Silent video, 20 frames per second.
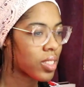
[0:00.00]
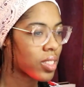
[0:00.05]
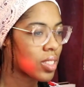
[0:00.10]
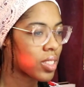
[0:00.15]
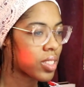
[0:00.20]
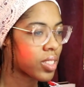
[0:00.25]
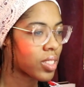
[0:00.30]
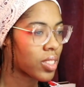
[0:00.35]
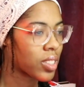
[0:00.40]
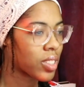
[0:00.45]

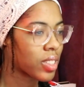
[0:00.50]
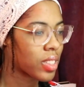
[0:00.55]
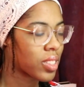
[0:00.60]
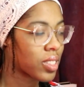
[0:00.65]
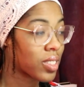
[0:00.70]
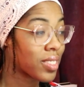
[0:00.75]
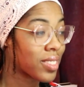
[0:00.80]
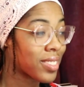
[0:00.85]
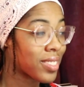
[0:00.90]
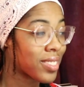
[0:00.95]

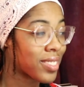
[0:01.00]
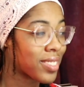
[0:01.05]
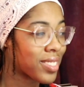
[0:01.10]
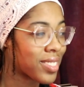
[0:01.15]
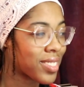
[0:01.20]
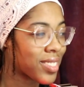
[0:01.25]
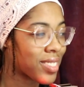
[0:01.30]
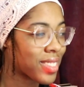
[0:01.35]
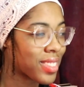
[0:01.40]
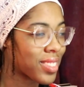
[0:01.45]

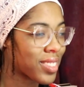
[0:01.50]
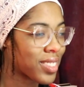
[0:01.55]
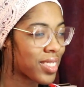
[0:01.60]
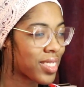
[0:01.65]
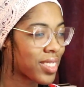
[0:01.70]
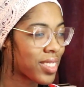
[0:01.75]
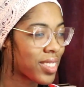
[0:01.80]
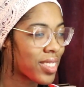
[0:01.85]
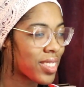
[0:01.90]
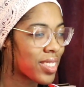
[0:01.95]

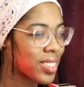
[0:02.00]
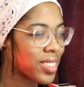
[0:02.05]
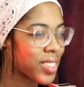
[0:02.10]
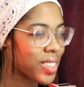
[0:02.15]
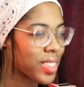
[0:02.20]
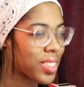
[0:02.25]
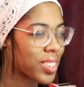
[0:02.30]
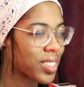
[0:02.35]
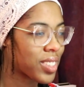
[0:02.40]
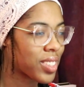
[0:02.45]

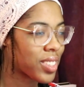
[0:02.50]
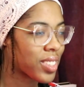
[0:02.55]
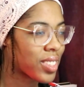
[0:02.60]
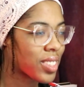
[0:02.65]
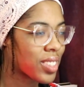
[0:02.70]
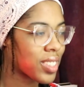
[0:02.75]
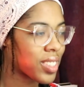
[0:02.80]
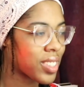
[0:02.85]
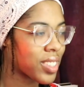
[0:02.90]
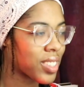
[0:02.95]

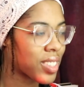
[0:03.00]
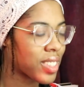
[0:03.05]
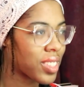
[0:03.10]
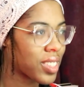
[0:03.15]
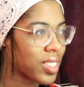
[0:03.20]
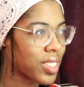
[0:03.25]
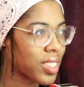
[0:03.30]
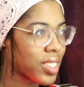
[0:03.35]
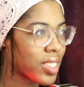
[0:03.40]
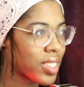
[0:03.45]

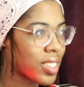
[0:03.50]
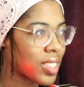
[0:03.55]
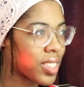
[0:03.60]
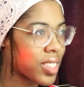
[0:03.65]
No one is speaking in this clip.